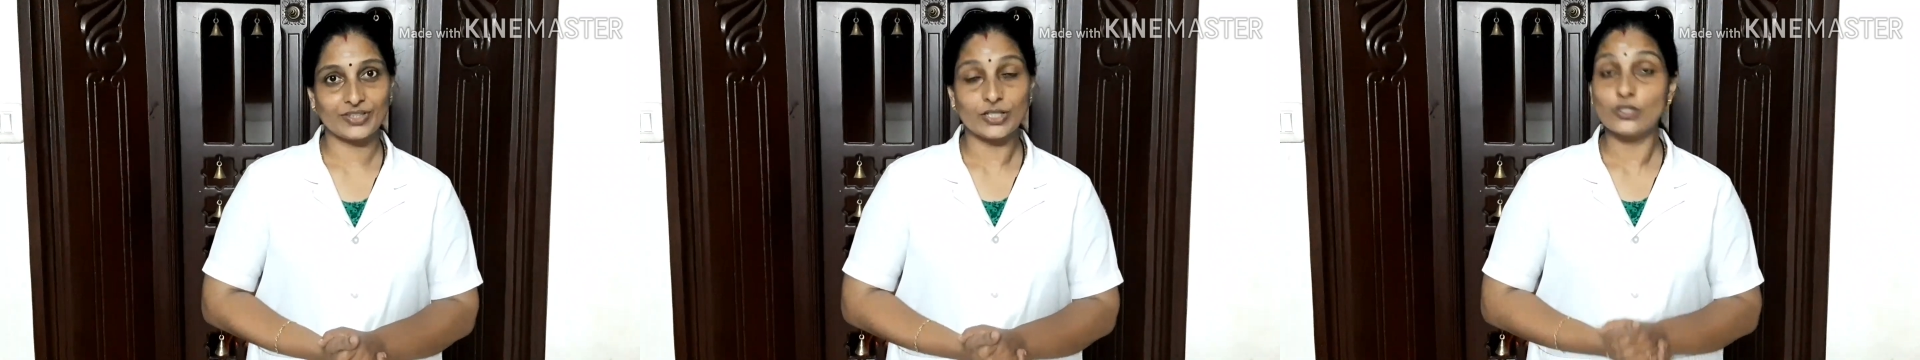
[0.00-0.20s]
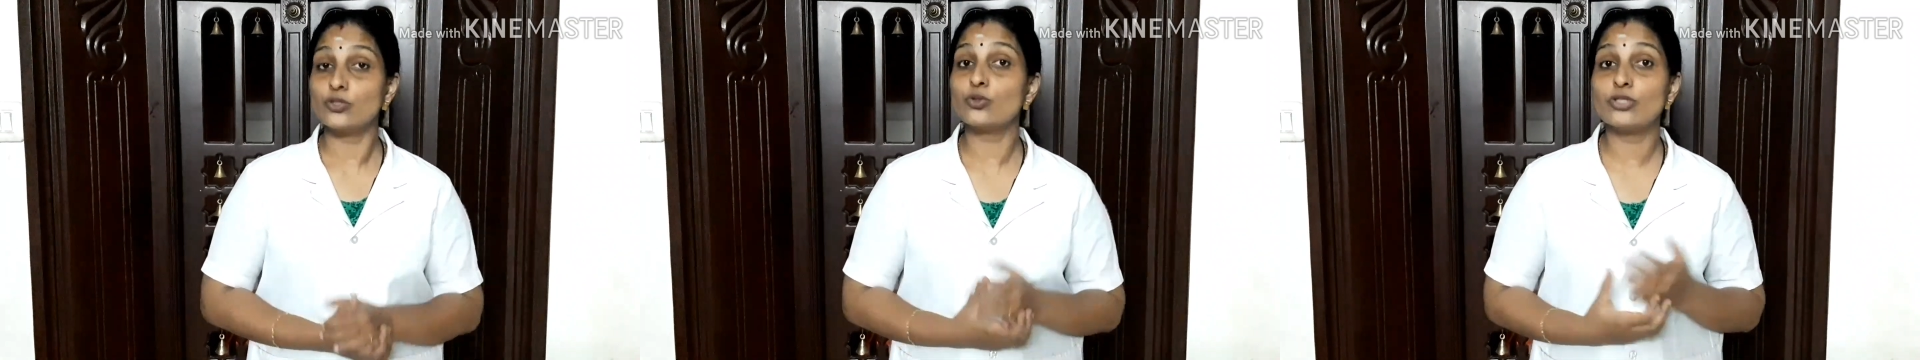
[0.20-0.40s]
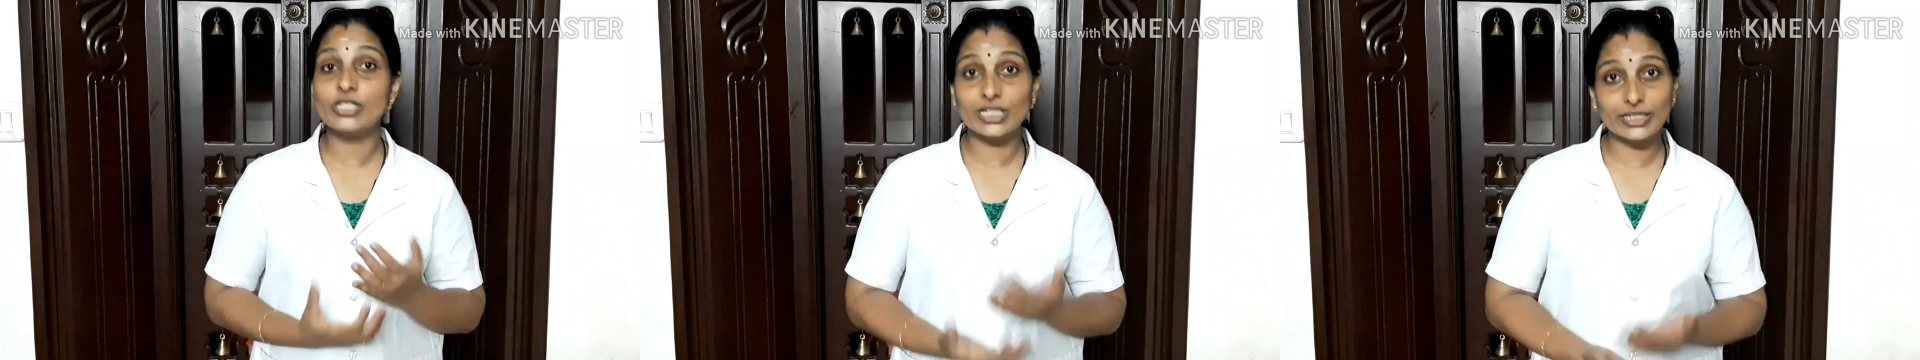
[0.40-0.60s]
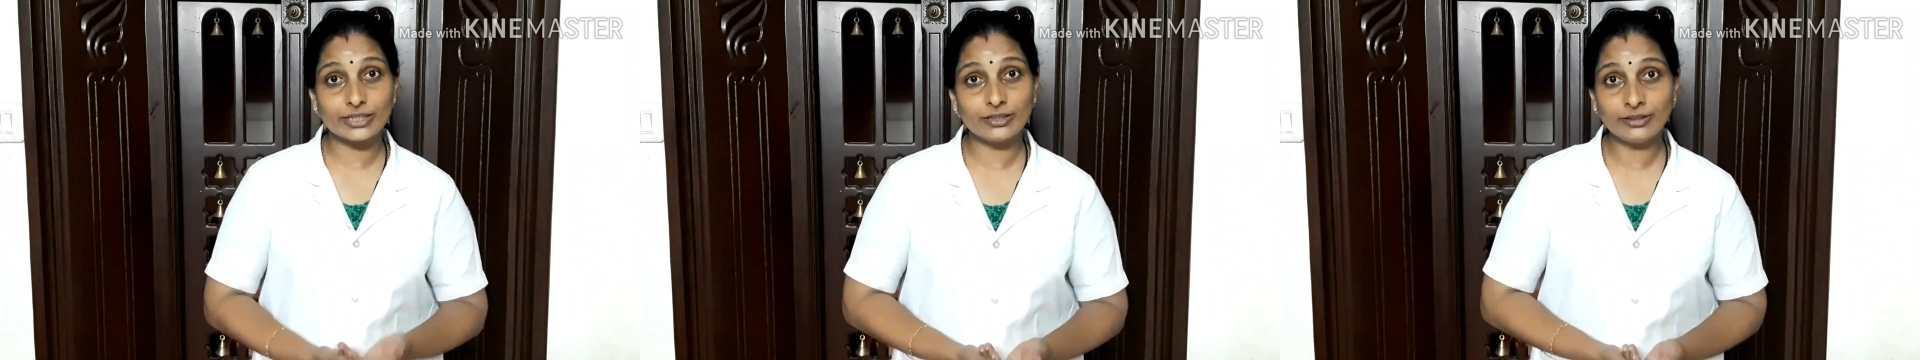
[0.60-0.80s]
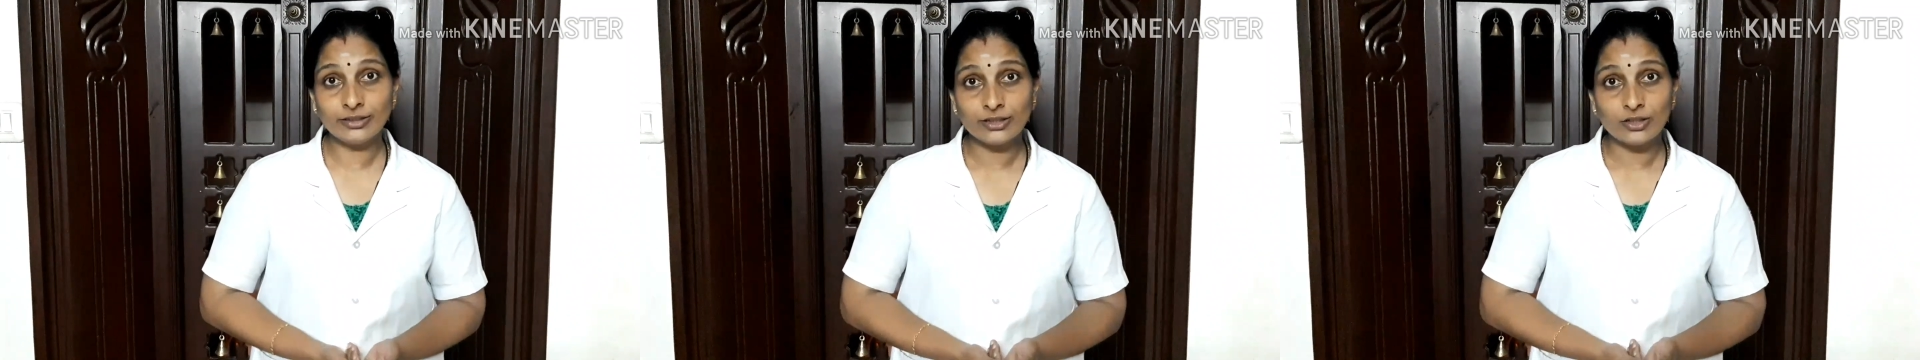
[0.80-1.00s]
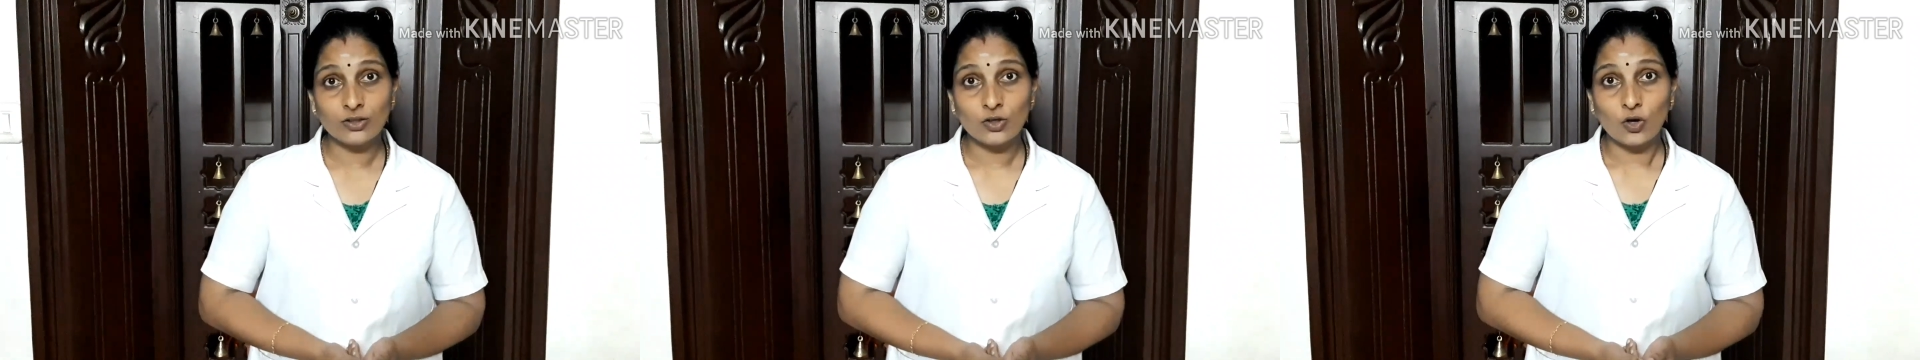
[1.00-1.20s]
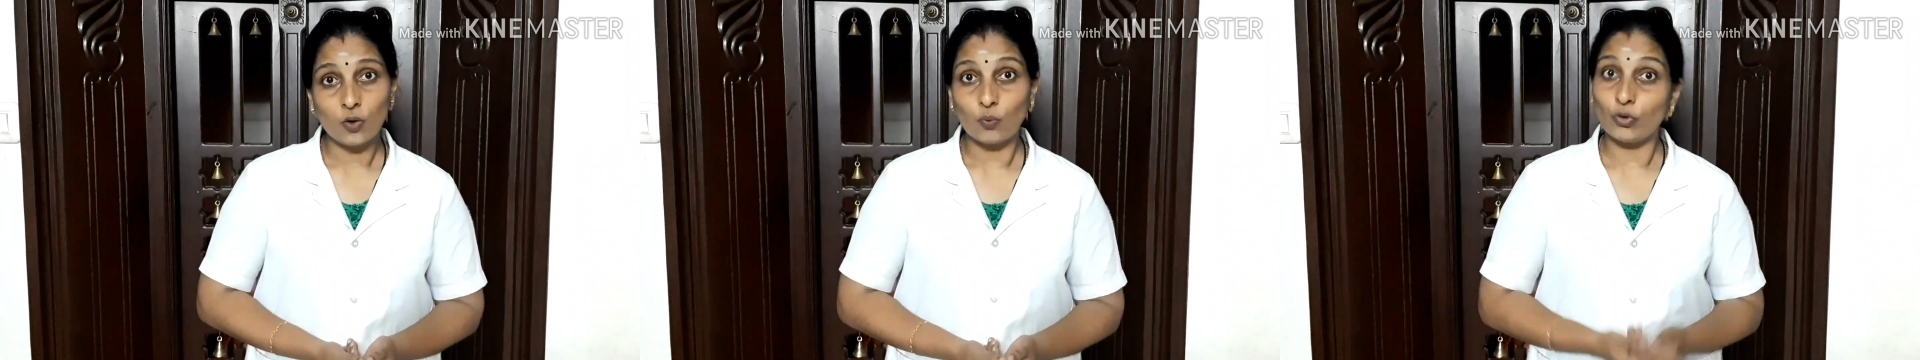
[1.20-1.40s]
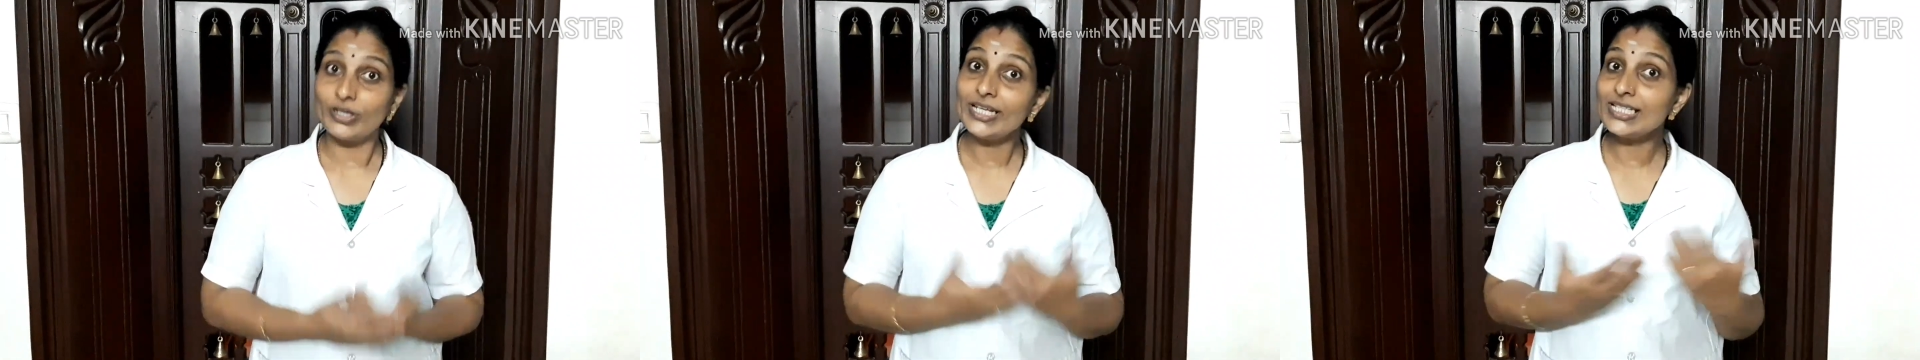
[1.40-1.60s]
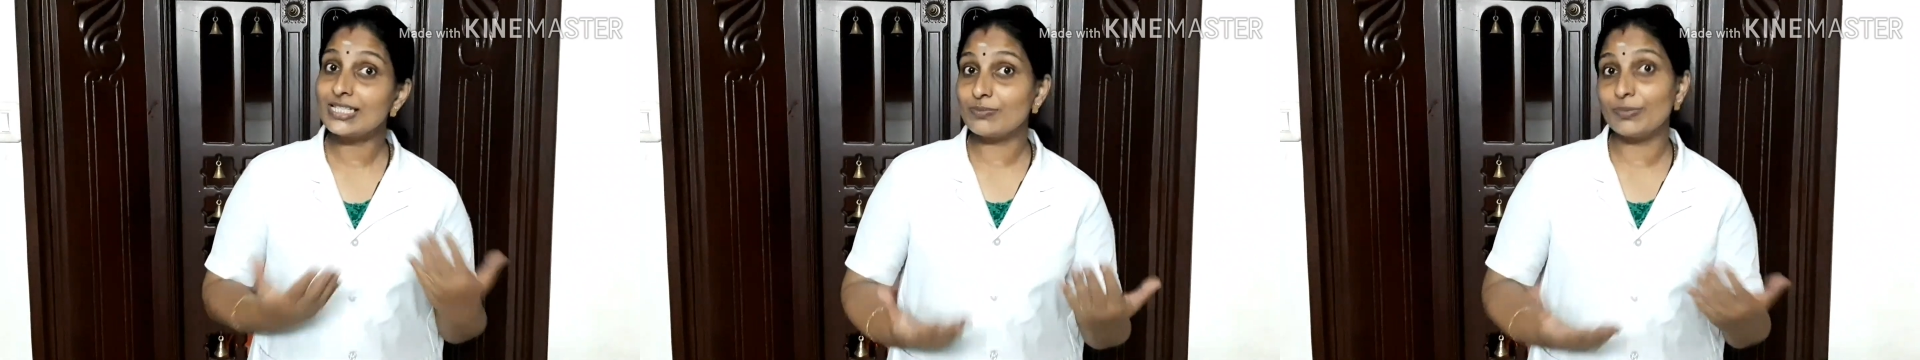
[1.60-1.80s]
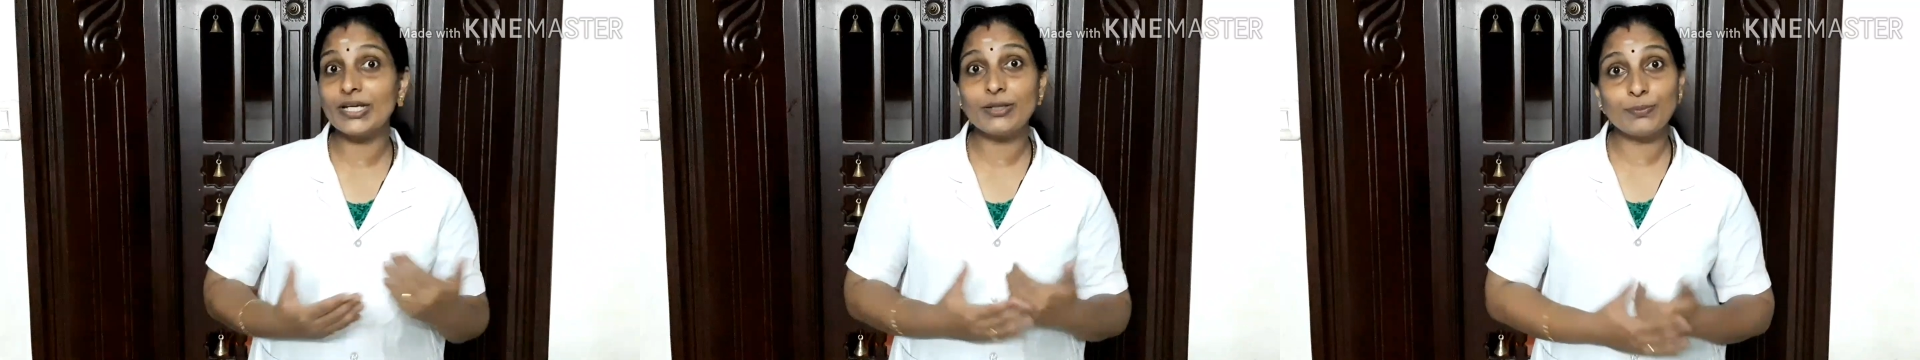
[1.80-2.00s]
So children, what is
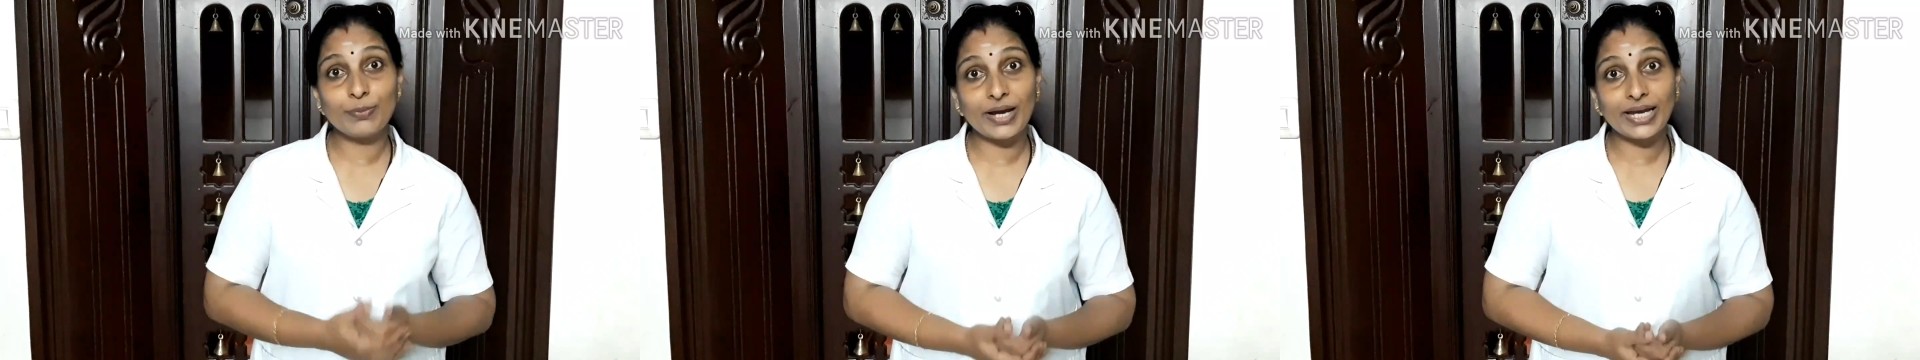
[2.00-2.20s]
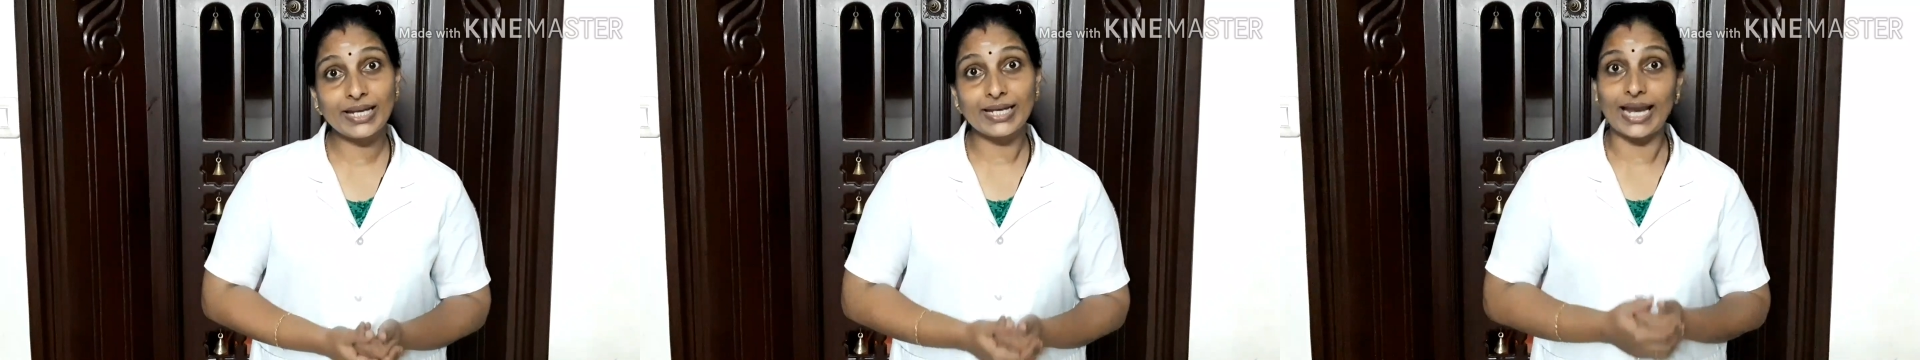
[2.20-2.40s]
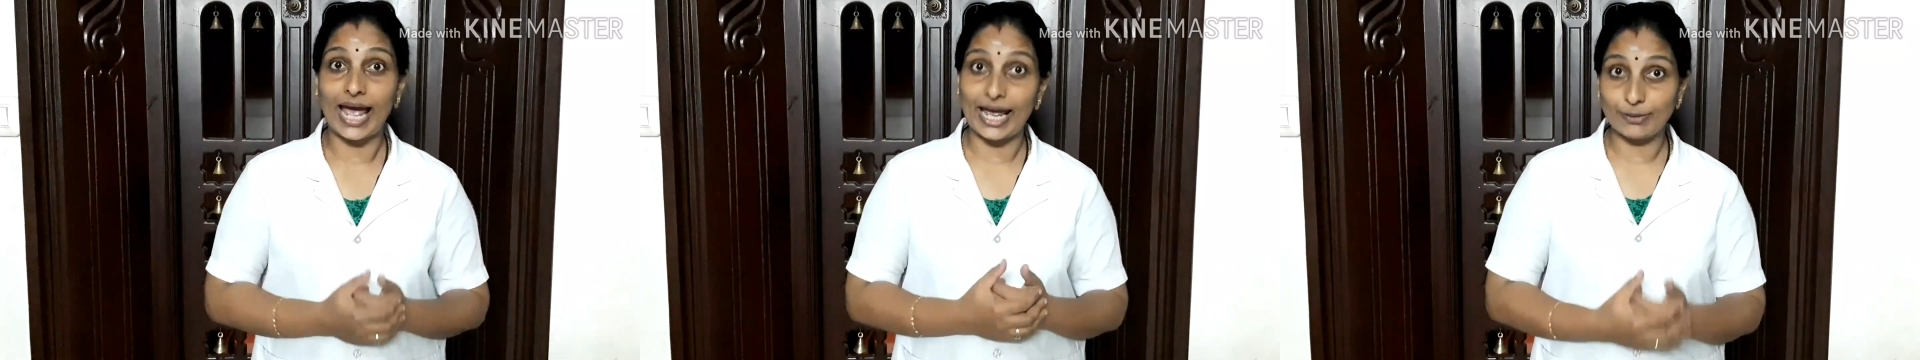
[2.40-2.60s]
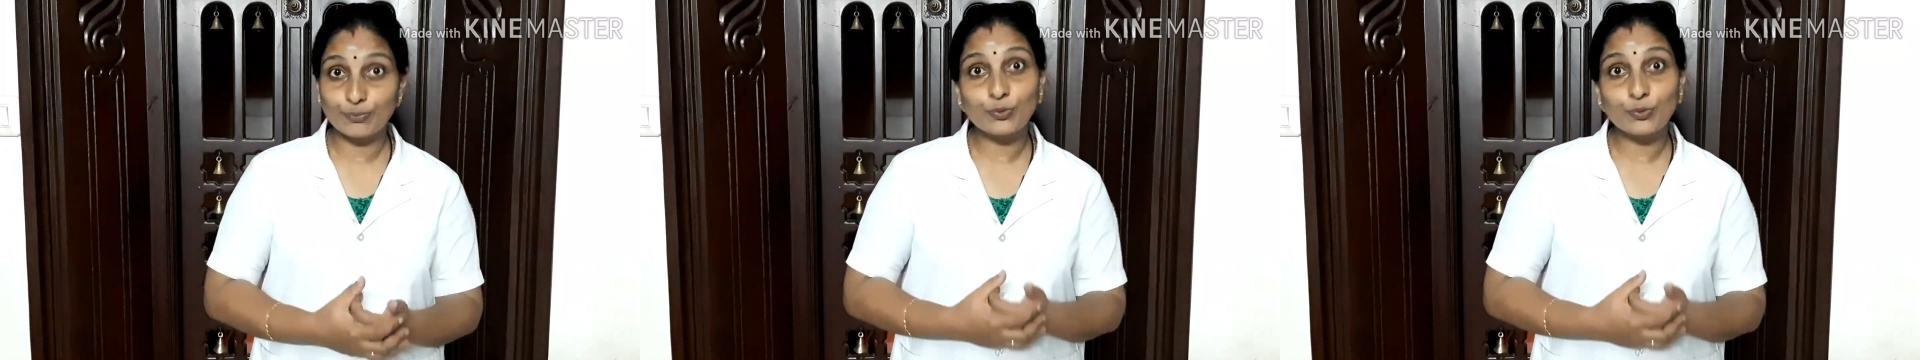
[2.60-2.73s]
meant by land